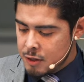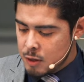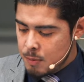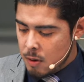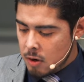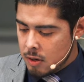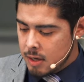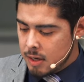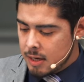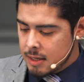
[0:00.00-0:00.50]

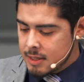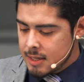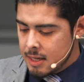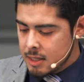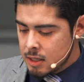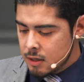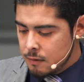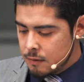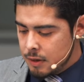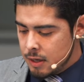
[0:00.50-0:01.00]
spoken
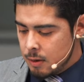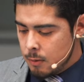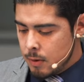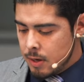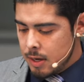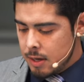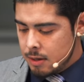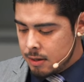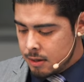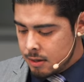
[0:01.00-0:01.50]
extensively
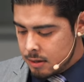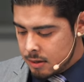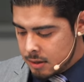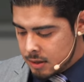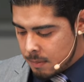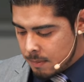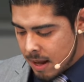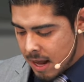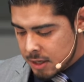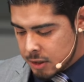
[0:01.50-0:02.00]
with
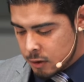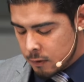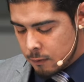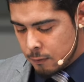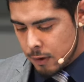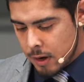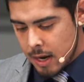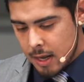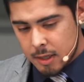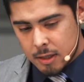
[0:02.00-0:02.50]
some pastor
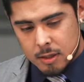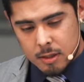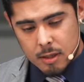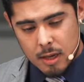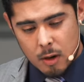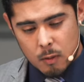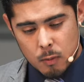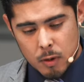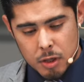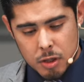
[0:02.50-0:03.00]
friends
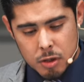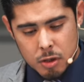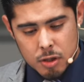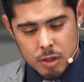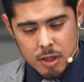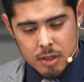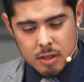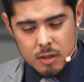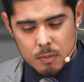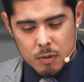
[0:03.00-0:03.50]
and research
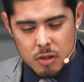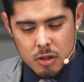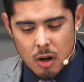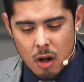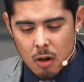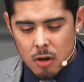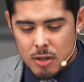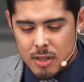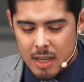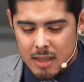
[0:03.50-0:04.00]
and some
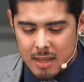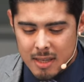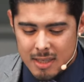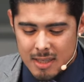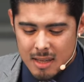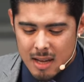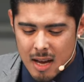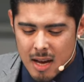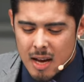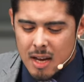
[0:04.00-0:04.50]
scholars, and
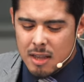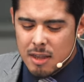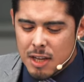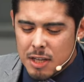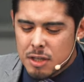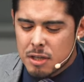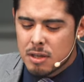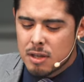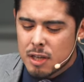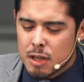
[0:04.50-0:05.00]
this
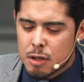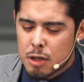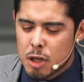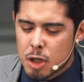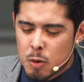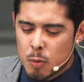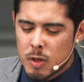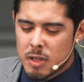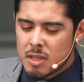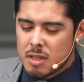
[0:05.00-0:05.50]
this this
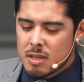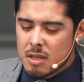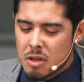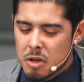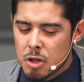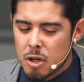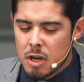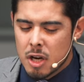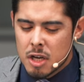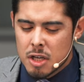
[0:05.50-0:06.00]
this one
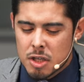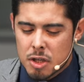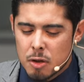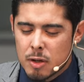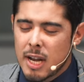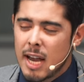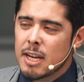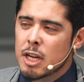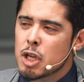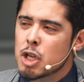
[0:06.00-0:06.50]
still still
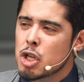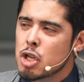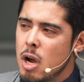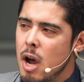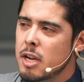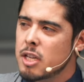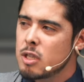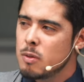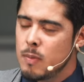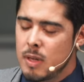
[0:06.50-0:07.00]
kind of
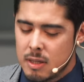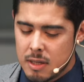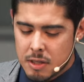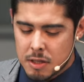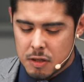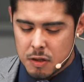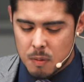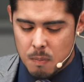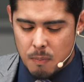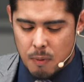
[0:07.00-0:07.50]
shocks me, and this
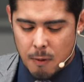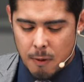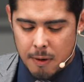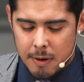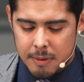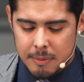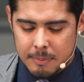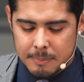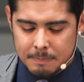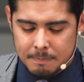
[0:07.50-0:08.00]
is
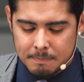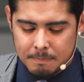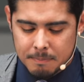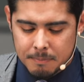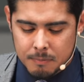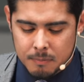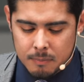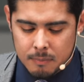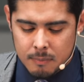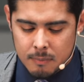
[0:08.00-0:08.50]
important.
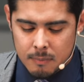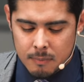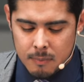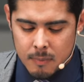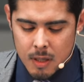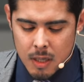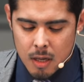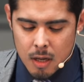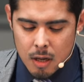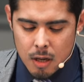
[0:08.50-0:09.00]

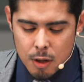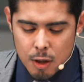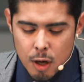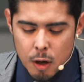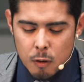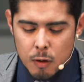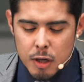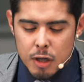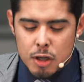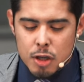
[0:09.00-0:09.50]

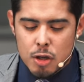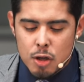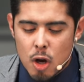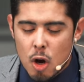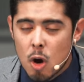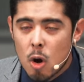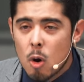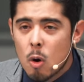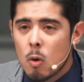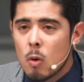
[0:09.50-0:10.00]
There is
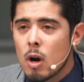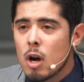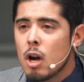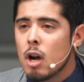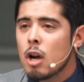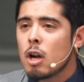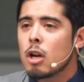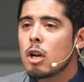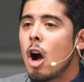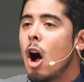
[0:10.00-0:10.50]
no
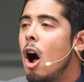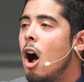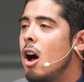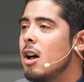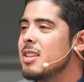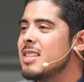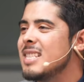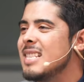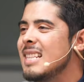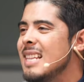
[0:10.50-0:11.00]

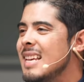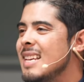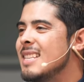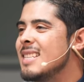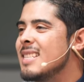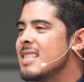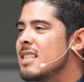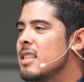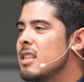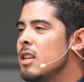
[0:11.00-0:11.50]

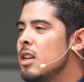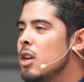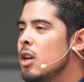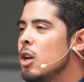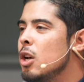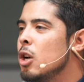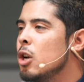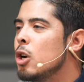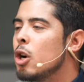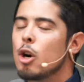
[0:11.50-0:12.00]
causeless
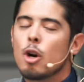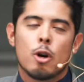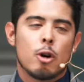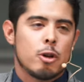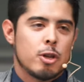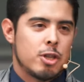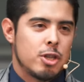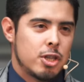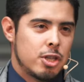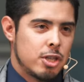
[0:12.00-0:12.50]

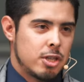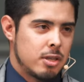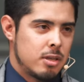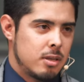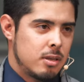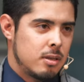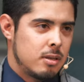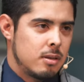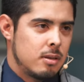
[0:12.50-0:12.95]
curse.